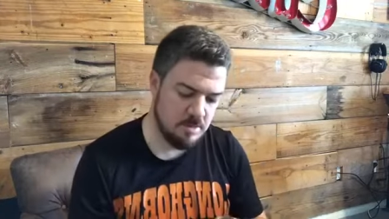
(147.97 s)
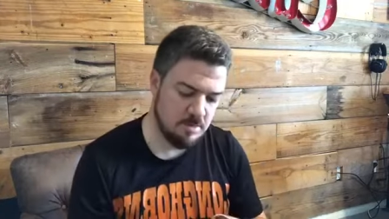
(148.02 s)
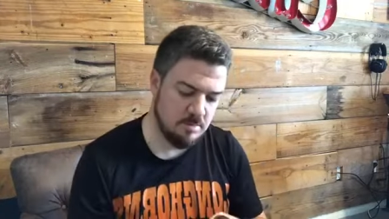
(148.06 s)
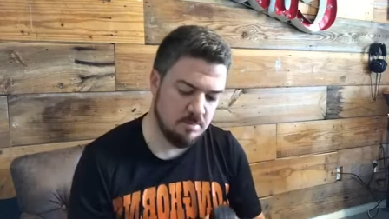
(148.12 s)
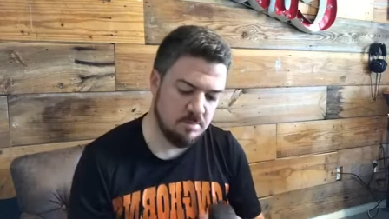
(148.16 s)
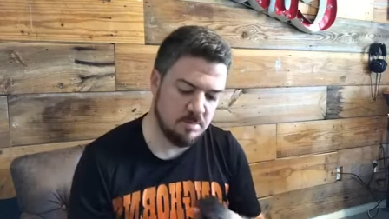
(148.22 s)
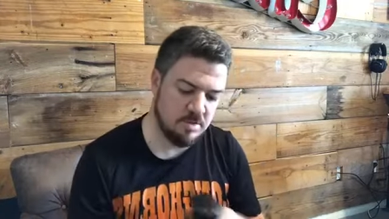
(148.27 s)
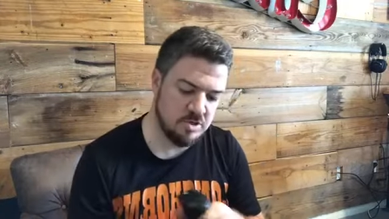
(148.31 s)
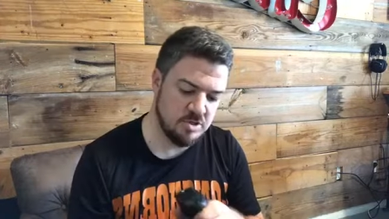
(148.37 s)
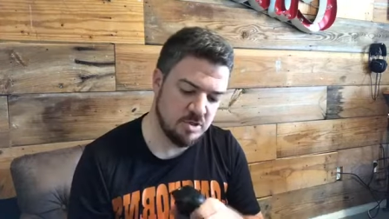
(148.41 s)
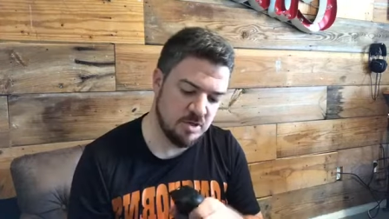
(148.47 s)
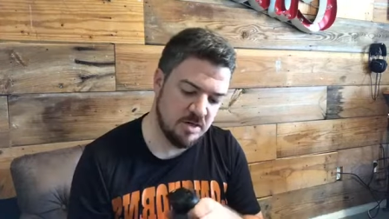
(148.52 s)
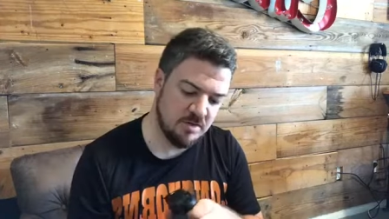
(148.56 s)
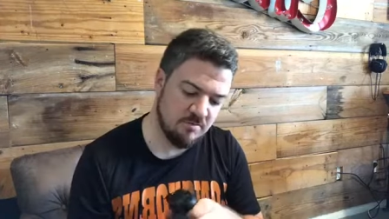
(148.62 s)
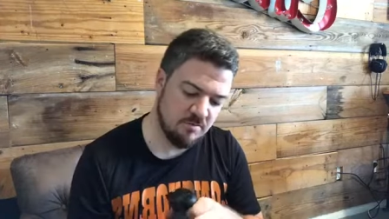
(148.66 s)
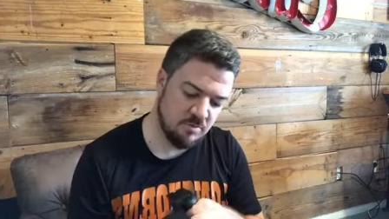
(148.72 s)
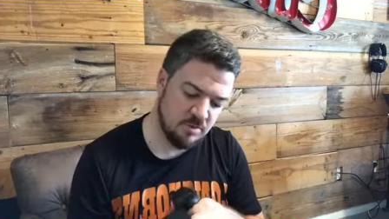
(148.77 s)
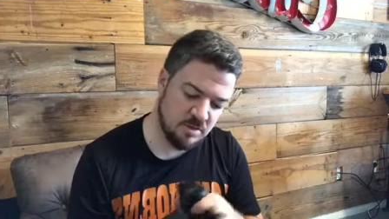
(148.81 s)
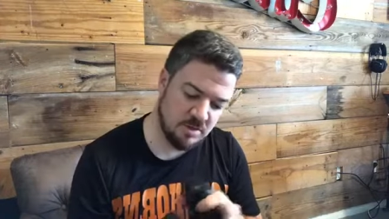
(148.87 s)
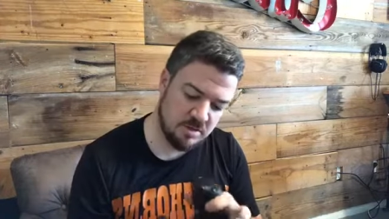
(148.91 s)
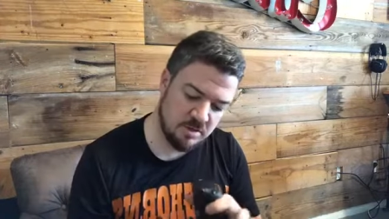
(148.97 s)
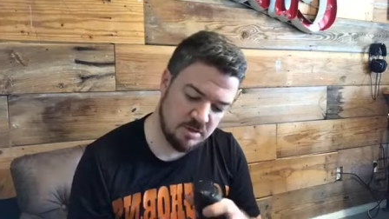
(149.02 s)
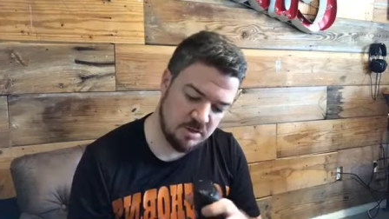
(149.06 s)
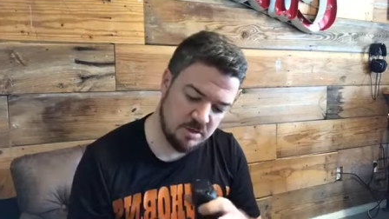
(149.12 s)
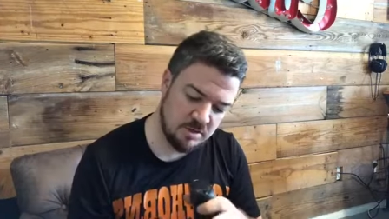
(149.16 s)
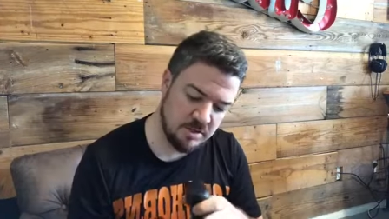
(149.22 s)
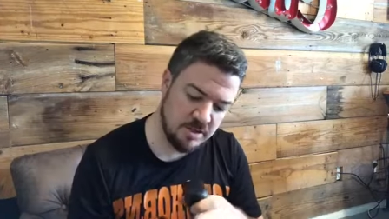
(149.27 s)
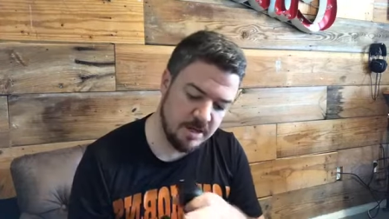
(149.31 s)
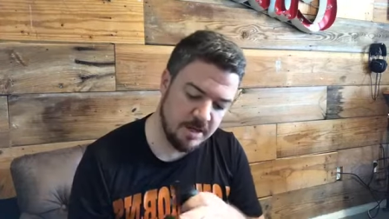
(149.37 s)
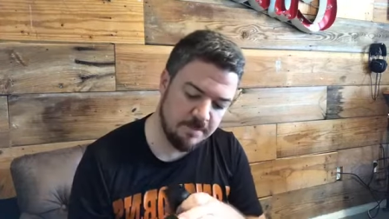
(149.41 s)
Let me make sure I have one in
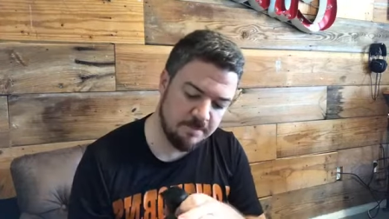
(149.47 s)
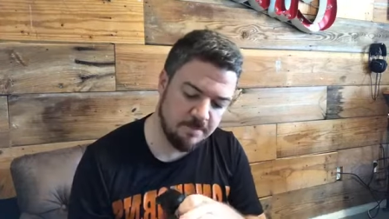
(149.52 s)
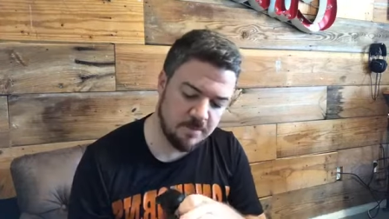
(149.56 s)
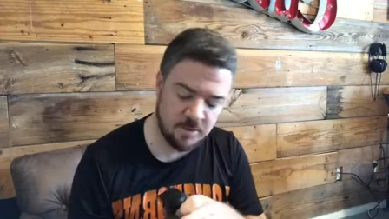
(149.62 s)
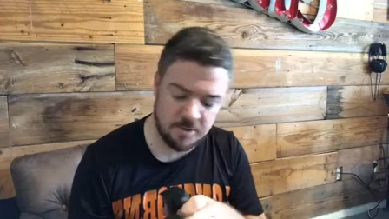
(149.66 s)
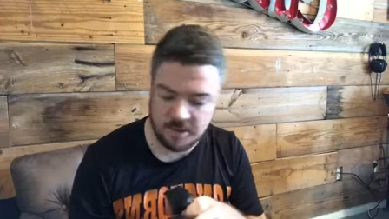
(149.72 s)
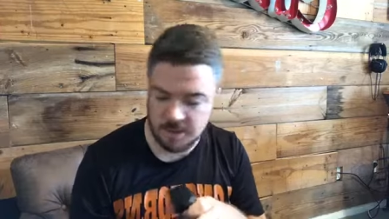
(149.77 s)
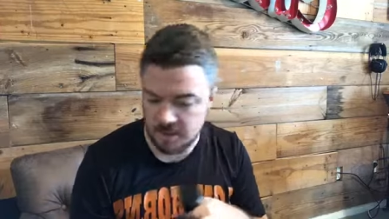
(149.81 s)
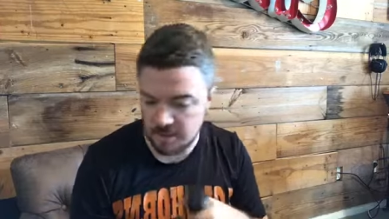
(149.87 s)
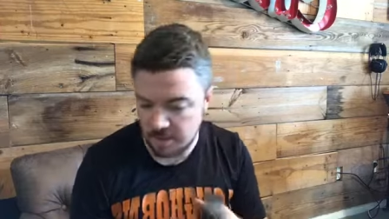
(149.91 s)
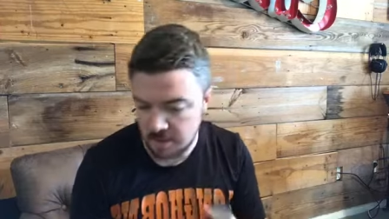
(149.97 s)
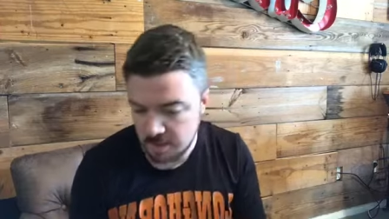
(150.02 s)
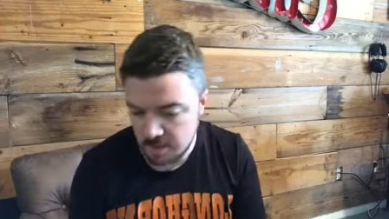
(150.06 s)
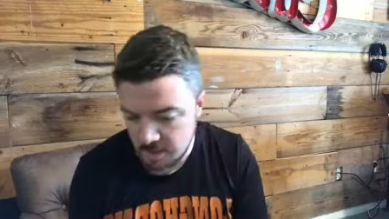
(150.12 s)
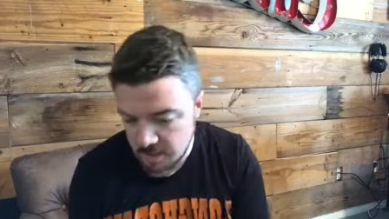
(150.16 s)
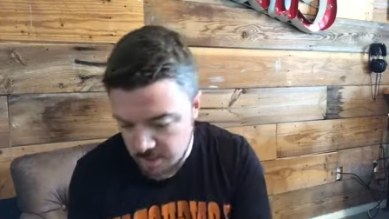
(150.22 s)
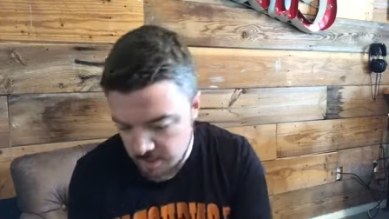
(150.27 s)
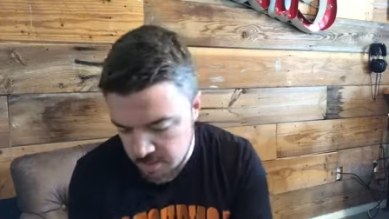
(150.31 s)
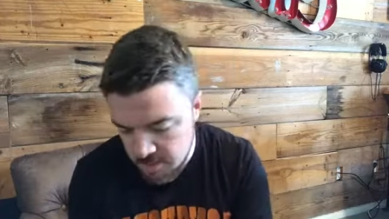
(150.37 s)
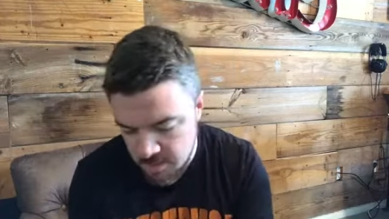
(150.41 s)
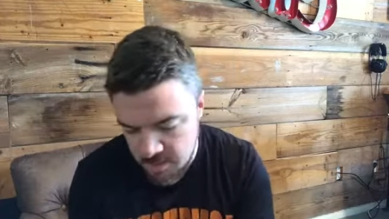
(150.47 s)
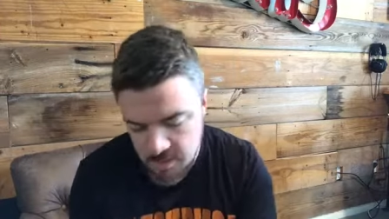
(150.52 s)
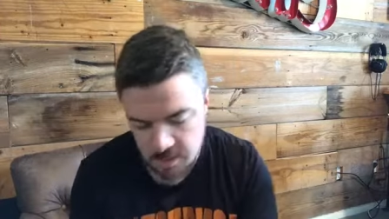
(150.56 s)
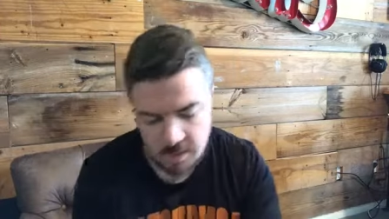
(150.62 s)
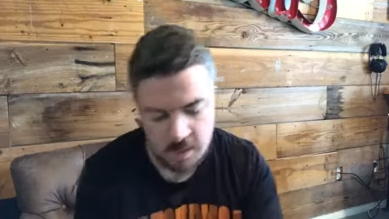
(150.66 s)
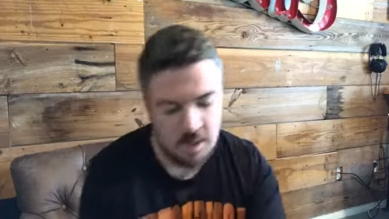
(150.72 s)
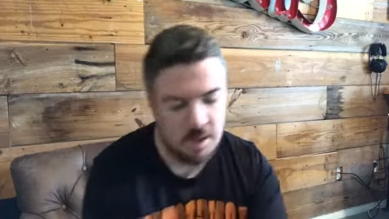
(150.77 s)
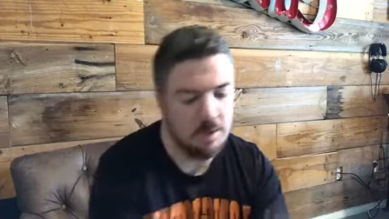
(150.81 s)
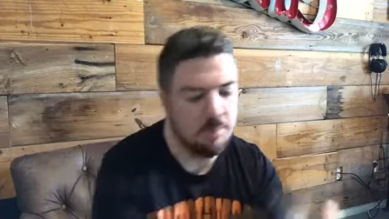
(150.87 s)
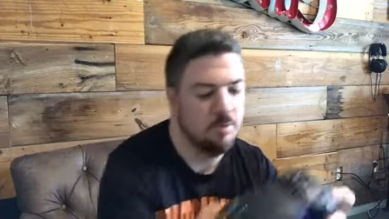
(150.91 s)
there. Yeah, okay.
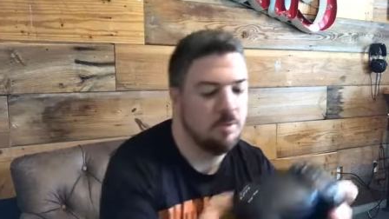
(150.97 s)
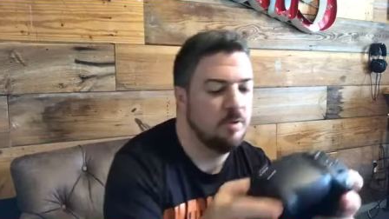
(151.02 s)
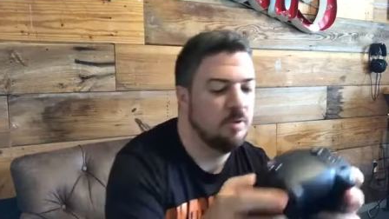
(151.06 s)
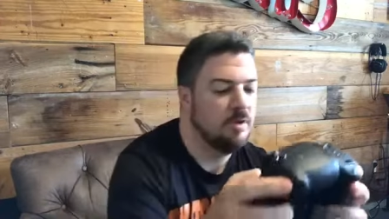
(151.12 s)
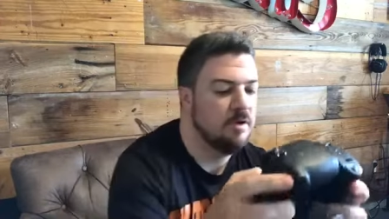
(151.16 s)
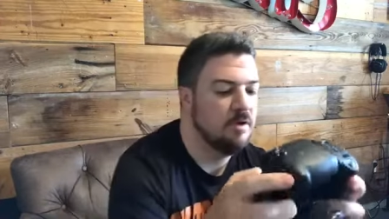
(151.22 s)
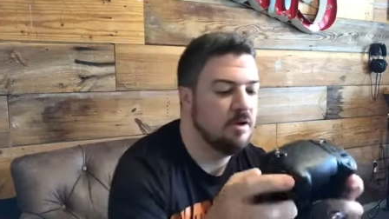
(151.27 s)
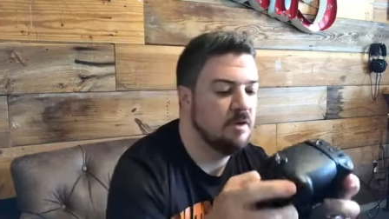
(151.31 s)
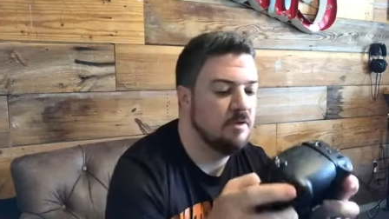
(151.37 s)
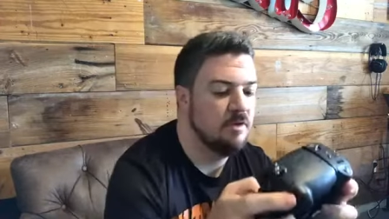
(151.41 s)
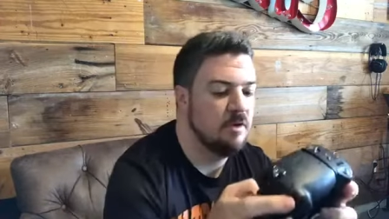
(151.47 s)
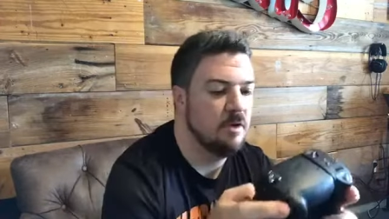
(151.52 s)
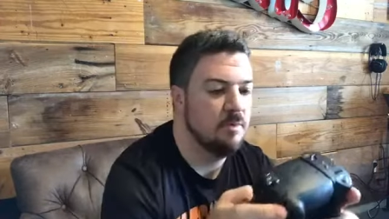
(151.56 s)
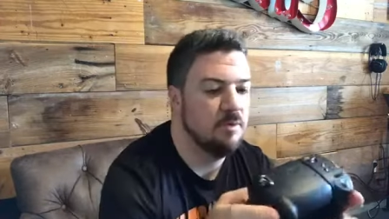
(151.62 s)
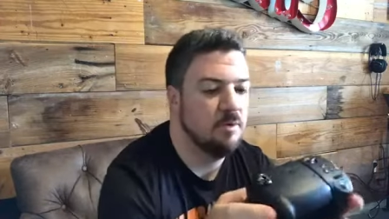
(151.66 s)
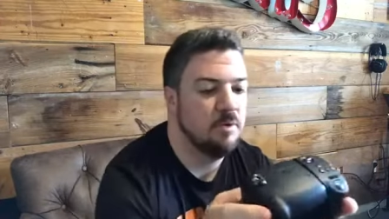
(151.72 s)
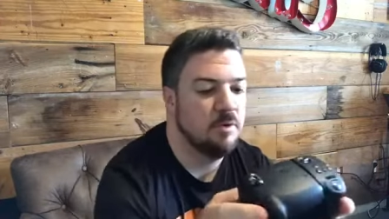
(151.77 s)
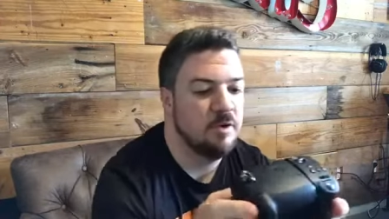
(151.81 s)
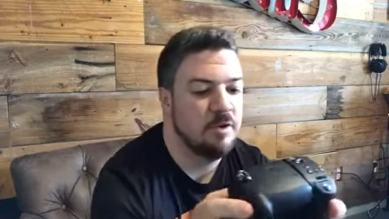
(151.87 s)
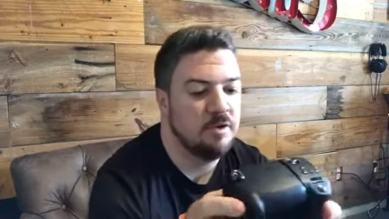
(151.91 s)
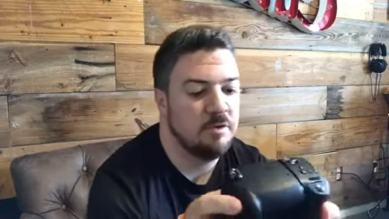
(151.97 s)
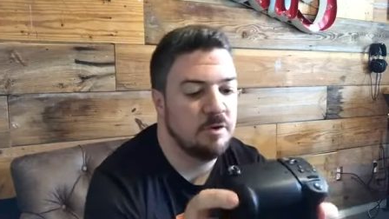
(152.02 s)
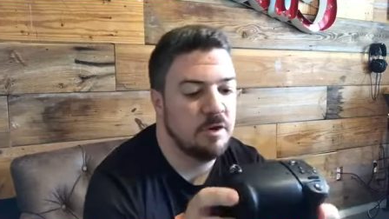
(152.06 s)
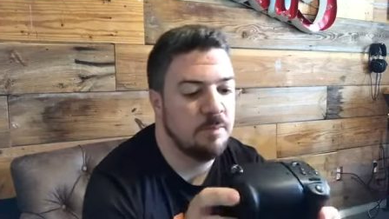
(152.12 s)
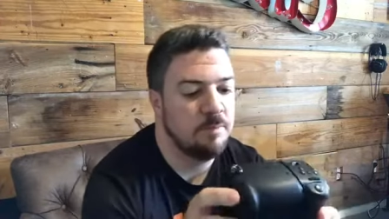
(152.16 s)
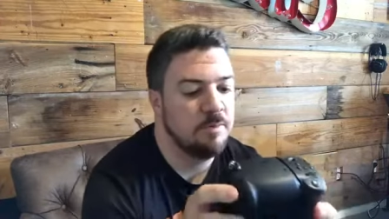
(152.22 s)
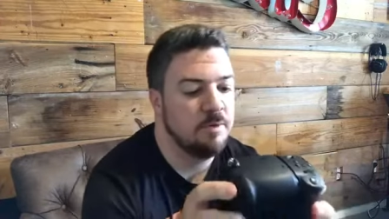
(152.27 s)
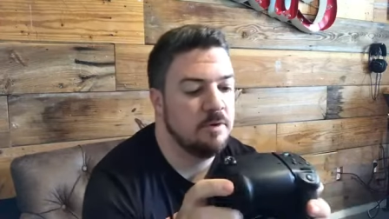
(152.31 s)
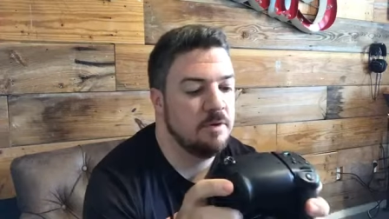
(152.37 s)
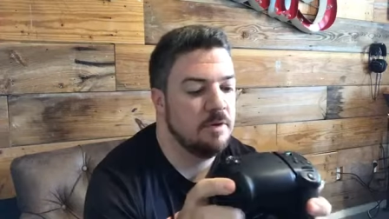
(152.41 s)
I'll put one in there and then I'll put one in the
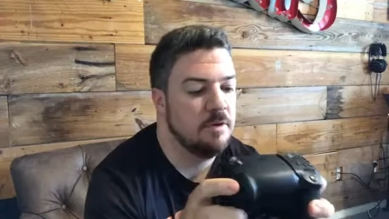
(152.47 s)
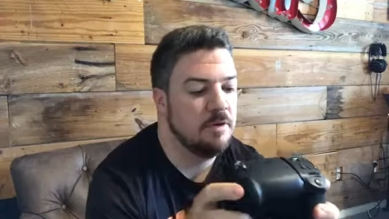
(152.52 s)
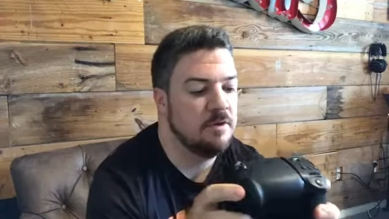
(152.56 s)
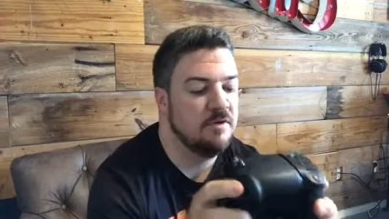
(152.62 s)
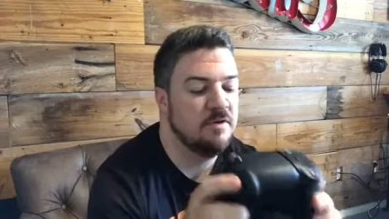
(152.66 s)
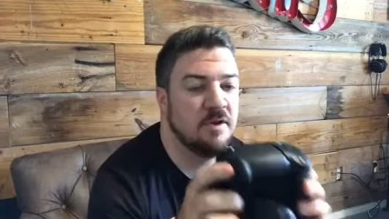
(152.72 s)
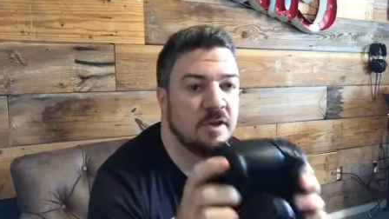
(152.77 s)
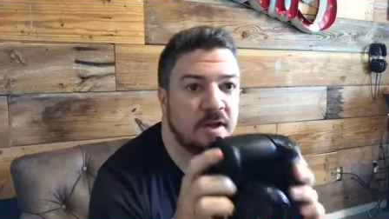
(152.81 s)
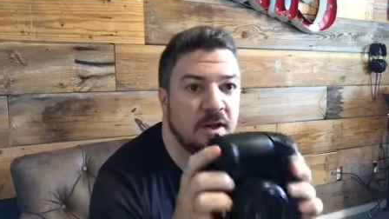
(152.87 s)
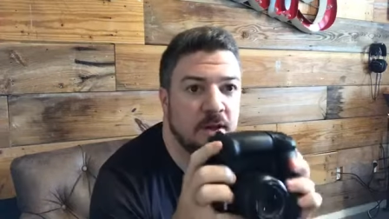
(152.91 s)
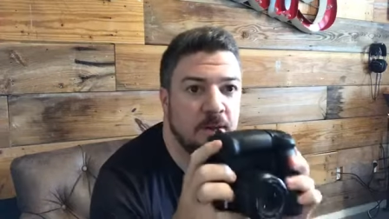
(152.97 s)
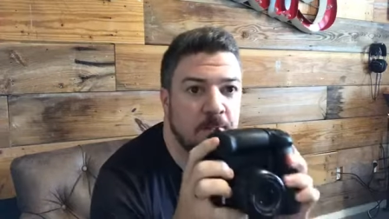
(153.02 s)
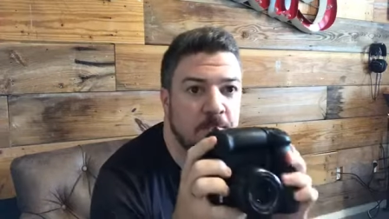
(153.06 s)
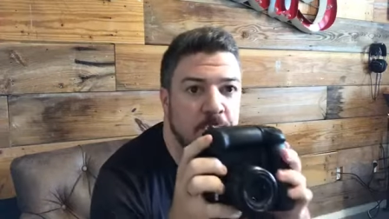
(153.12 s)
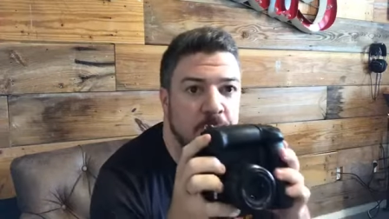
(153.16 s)
grip here in a second.